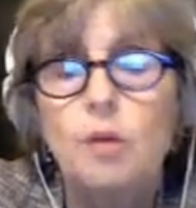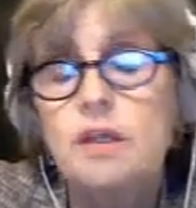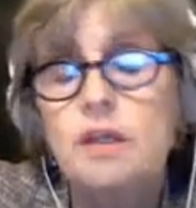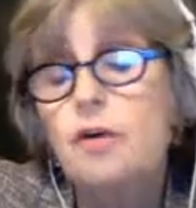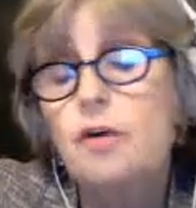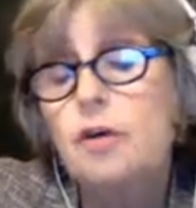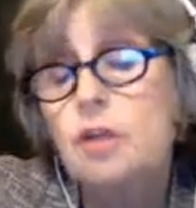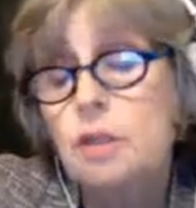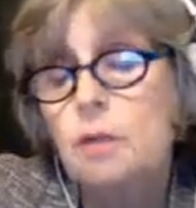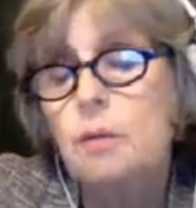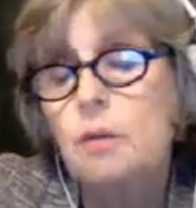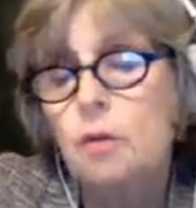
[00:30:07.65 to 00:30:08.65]
well, it's never good
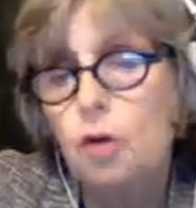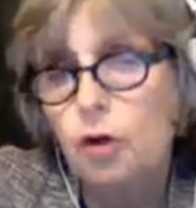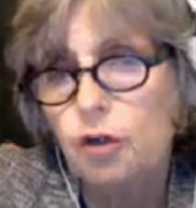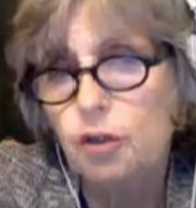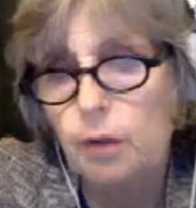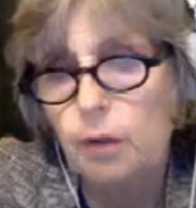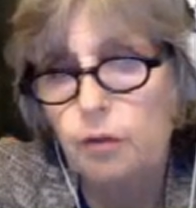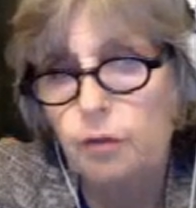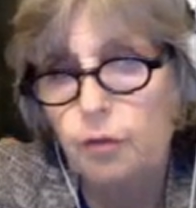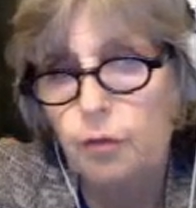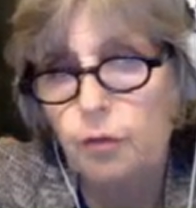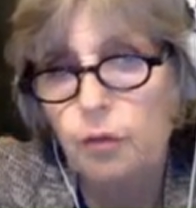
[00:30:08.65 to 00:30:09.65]
to eat large
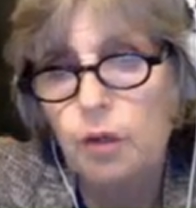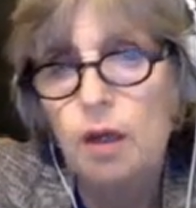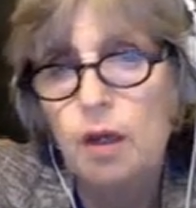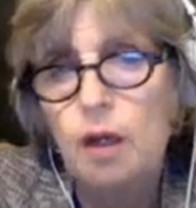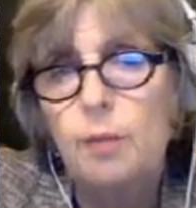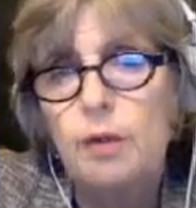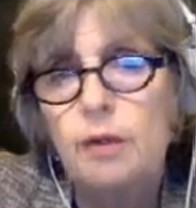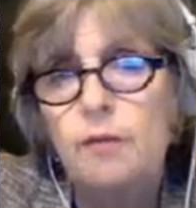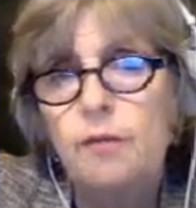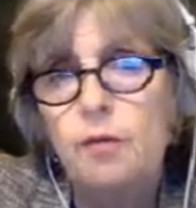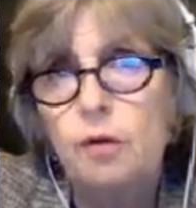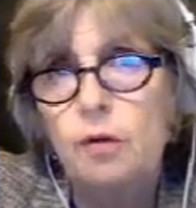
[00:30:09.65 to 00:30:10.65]
amounts of food, but
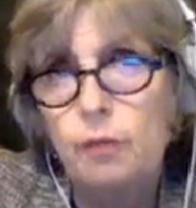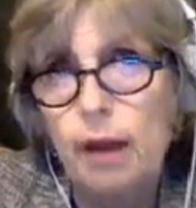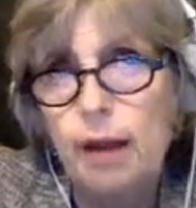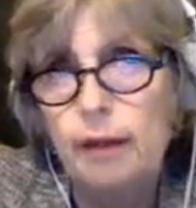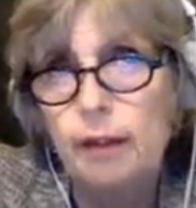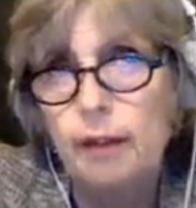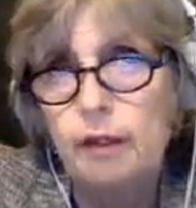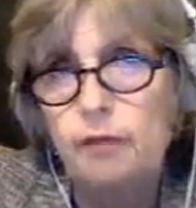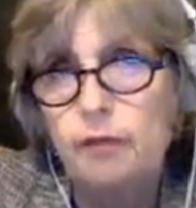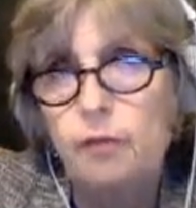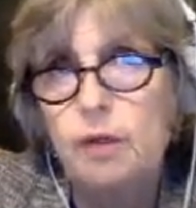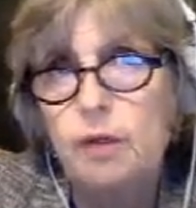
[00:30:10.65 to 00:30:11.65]
if you're erratic,
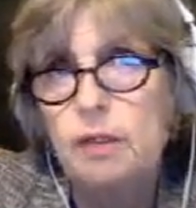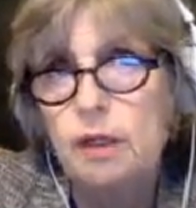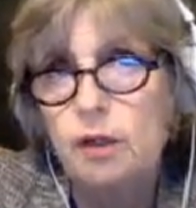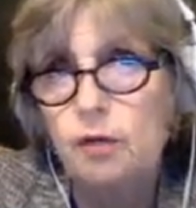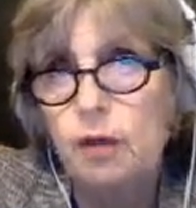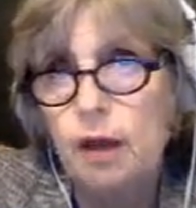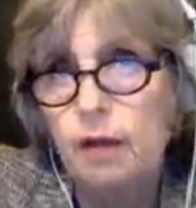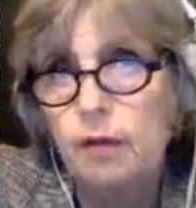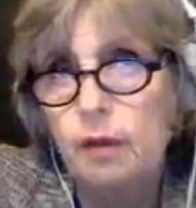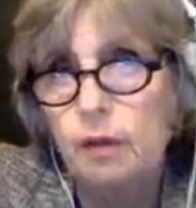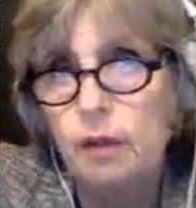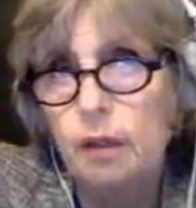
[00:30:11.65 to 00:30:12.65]
like if one day you're
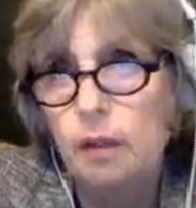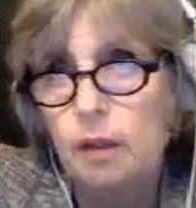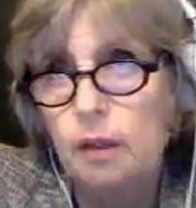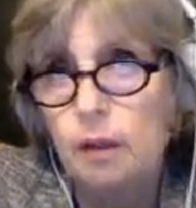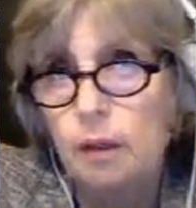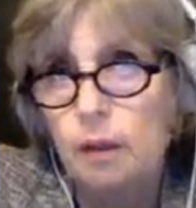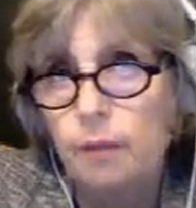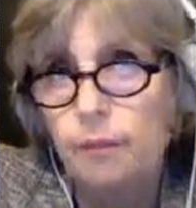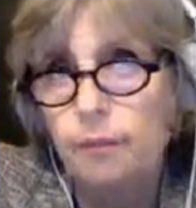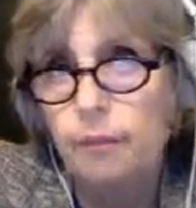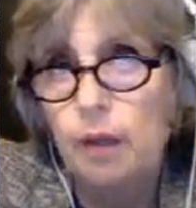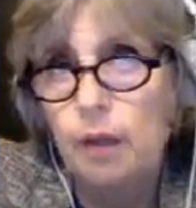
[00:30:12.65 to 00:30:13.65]
having like
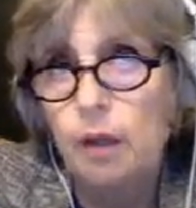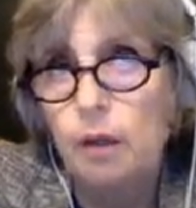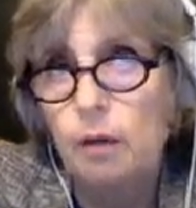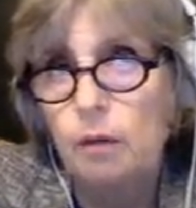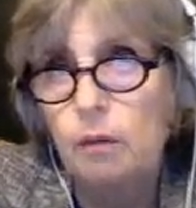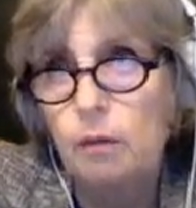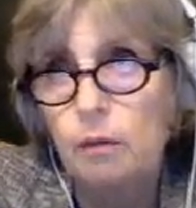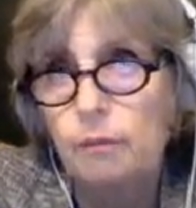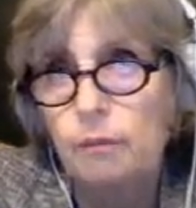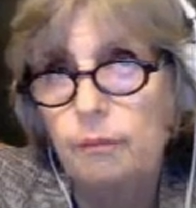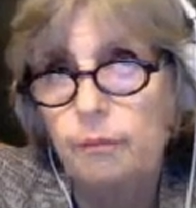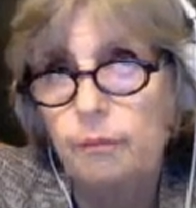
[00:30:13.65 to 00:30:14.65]
um,
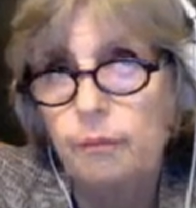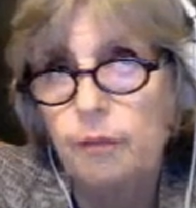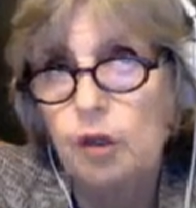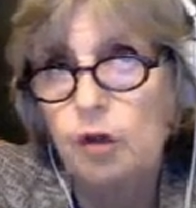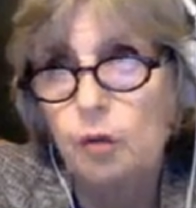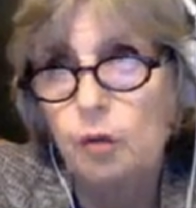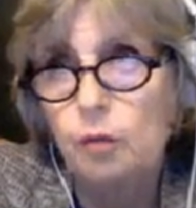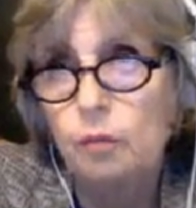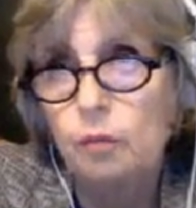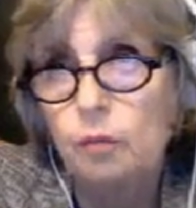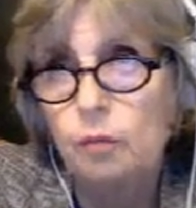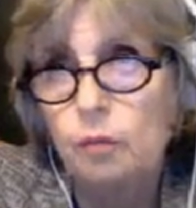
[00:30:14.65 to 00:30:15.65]
you
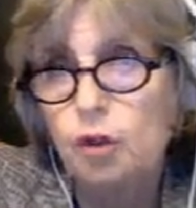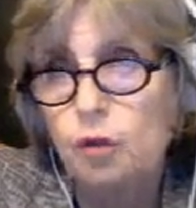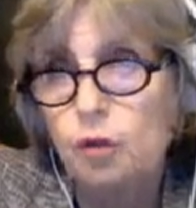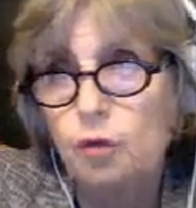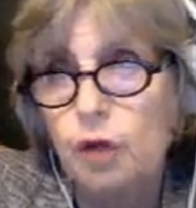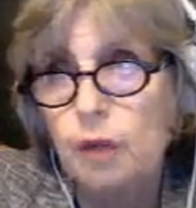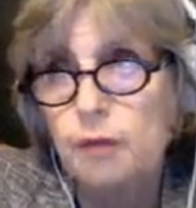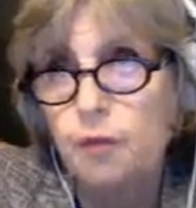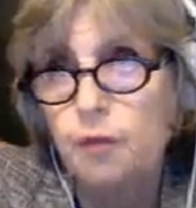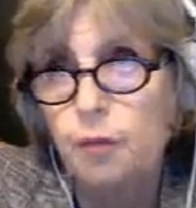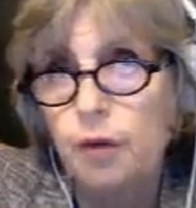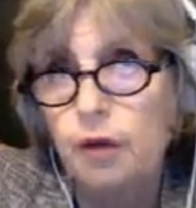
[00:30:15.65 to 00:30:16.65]
know, two
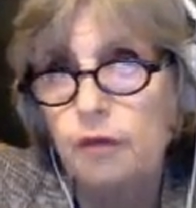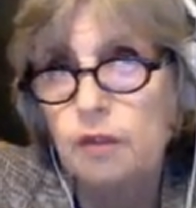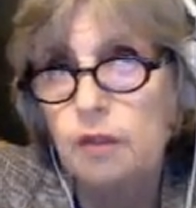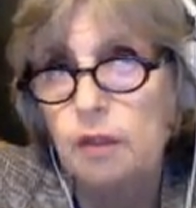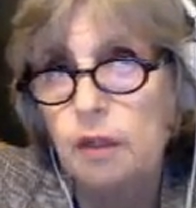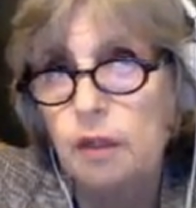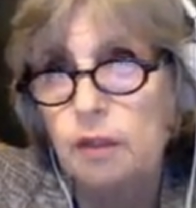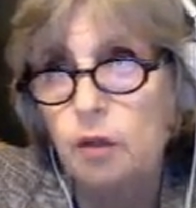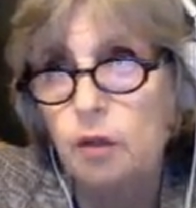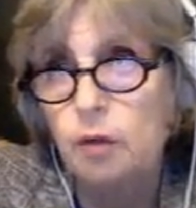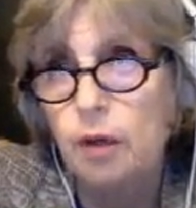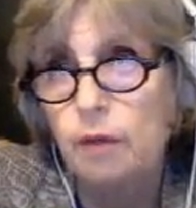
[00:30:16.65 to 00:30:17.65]
grapes for breakfast, and the next
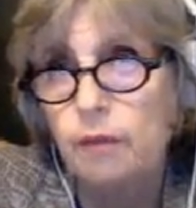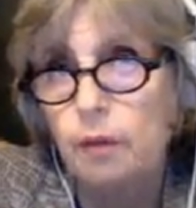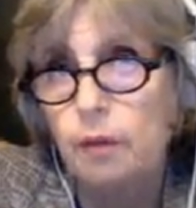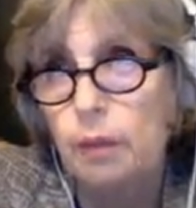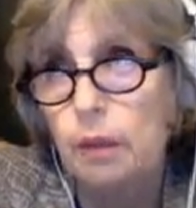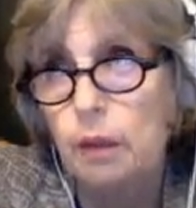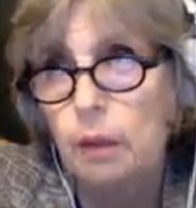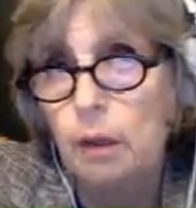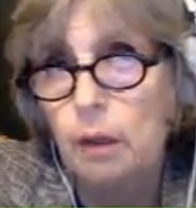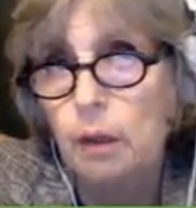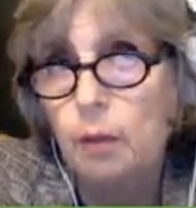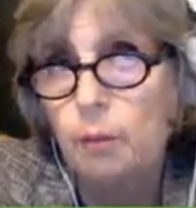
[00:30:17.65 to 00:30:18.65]
day you're having a
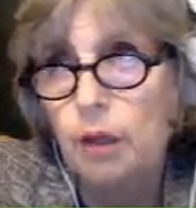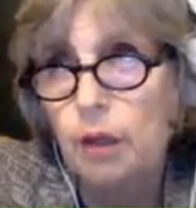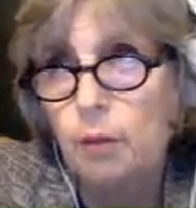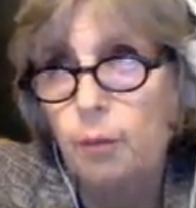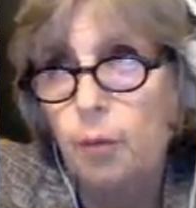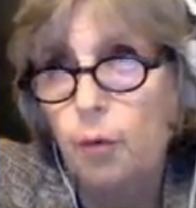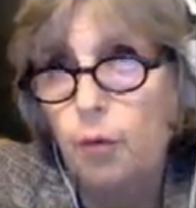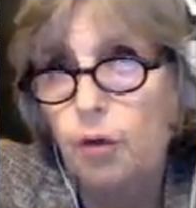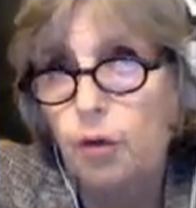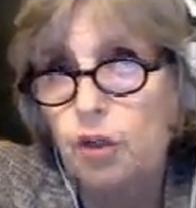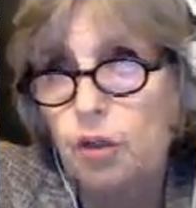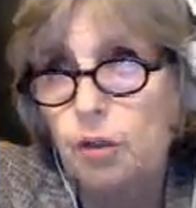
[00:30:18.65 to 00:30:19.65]
big
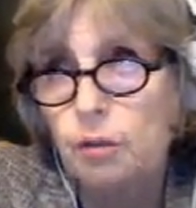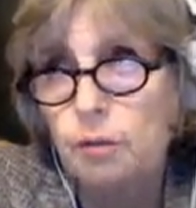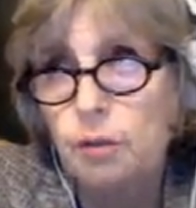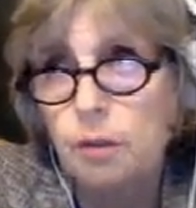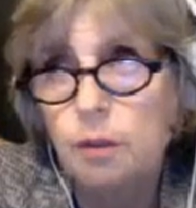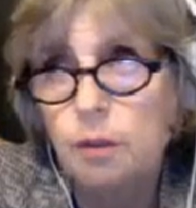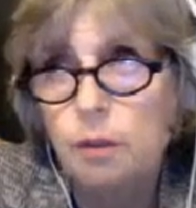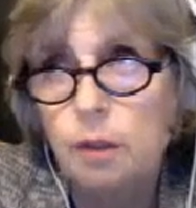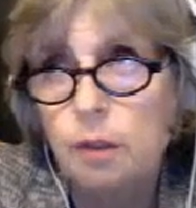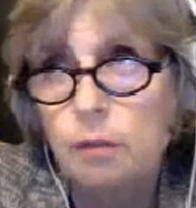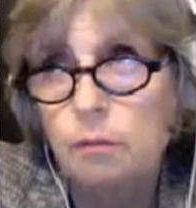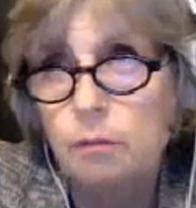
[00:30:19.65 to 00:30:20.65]
porridge and
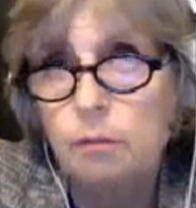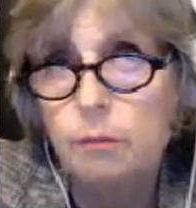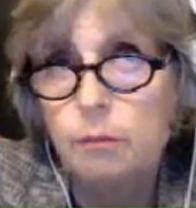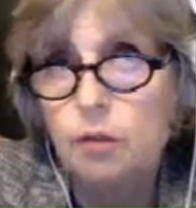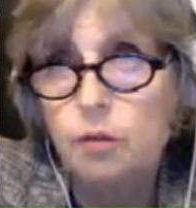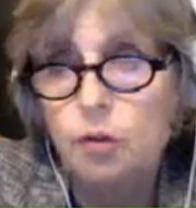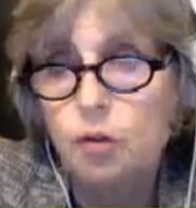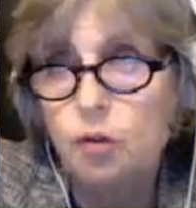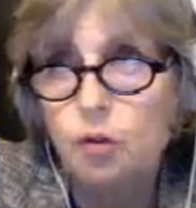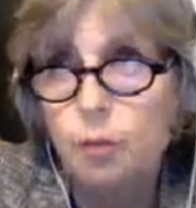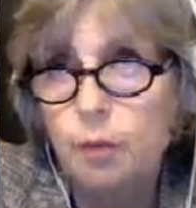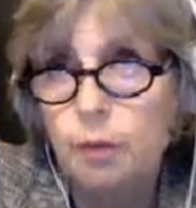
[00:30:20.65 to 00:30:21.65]
miso
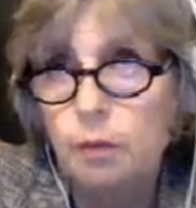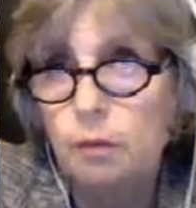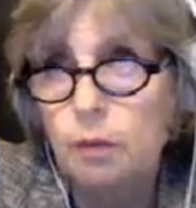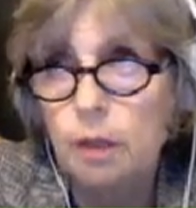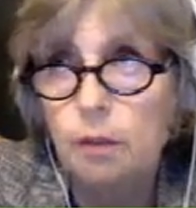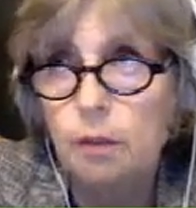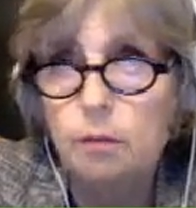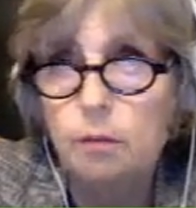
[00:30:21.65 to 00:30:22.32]
soup and